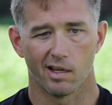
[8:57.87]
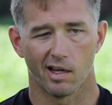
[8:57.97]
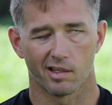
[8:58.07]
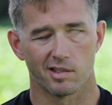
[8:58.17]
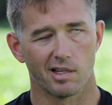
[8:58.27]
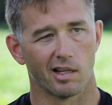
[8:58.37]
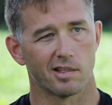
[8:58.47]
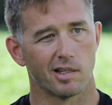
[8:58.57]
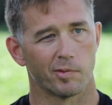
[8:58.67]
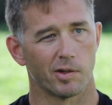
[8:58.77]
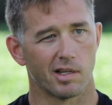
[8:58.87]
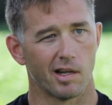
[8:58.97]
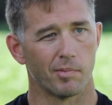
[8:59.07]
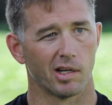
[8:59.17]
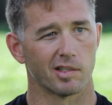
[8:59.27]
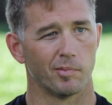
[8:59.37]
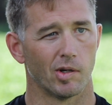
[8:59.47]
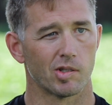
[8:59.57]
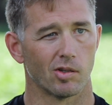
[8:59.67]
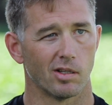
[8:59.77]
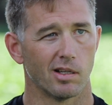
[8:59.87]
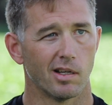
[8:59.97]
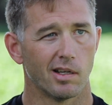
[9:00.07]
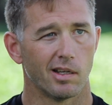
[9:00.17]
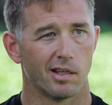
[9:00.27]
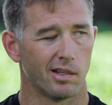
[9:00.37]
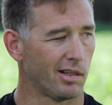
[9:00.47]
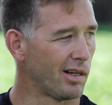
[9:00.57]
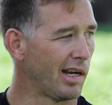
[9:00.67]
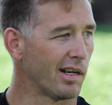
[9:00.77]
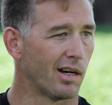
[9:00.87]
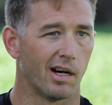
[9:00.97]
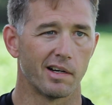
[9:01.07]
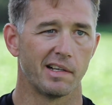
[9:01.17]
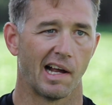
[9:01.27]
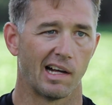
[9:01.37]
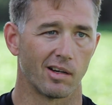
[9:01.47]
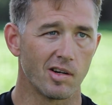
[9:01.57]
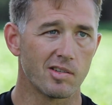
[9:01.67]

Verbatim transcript: I could sell it to you for 10 bucks a bushel. You're at $100.